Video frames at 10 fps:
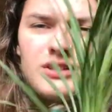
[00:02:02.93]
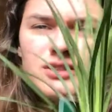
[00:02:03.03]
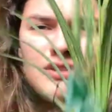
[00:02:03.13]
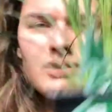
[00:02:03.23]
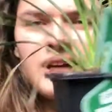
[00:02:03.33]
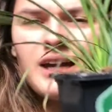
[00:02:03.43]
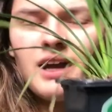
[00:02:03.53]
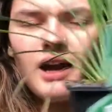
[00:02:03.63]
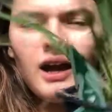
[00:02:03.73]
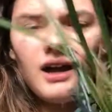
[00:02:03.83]
So
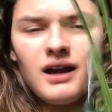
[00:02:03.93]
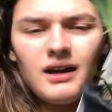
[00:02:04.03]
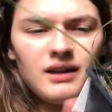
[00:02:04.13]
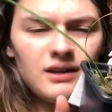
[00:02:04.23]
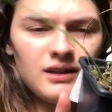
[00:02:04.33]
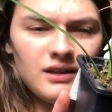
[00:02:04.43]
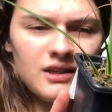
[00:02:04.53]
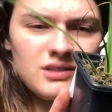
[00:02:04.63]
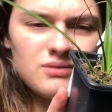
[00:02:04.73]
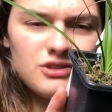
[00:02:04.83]
like, and
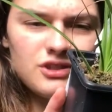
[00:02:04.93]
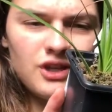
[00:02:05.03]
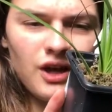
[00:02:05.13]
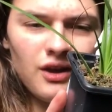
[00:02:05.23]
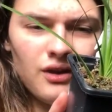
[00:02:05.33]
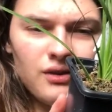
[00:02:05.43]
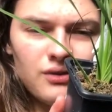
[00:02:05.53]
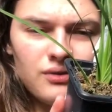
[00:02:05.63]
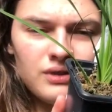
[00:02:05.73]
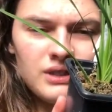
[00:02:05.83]
this was
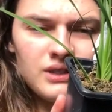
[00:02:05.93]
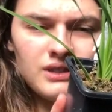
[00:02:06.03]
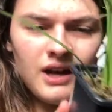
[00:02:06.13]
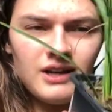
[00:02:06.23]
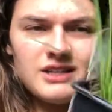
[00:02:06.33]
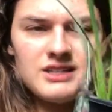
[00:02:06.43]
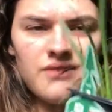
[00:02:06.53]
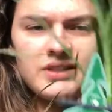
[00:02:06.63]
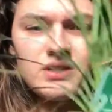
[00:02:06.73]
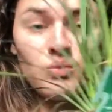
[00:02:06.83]

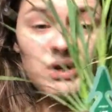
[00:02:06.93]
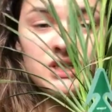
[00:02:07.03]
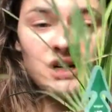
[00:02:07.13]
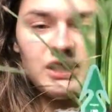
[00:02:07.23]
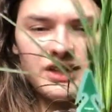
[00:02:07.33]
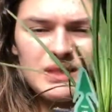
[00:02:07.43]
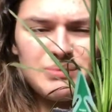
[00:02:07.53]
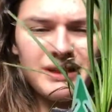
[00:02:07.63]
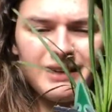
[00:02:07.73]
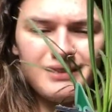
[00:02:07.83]
$2.97. This wasn't on clearance,
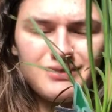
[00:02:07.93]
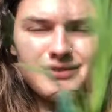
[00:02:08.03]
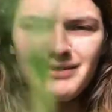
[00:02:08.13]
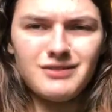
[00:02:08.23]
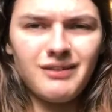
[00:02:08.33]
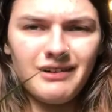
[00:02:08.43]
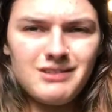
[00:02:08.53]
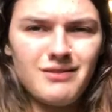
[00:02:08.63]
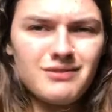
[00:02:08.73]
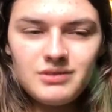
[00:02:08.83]
but like, it was only
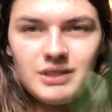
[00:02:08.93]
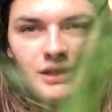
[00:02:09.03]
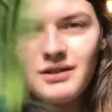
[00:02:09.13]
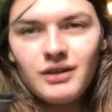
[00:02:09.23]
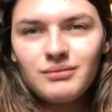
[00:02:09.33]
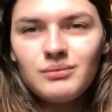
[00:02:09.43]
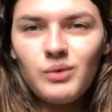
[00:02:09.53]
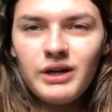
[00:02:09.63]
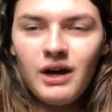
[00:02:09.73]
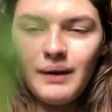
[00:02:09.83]
$2.97. It was like, you know,
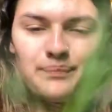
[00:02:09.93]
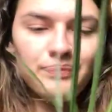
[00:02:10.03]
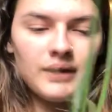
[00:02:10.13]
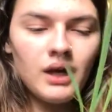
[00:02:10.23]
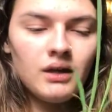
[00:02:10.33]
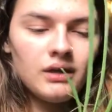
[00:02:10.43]
why not?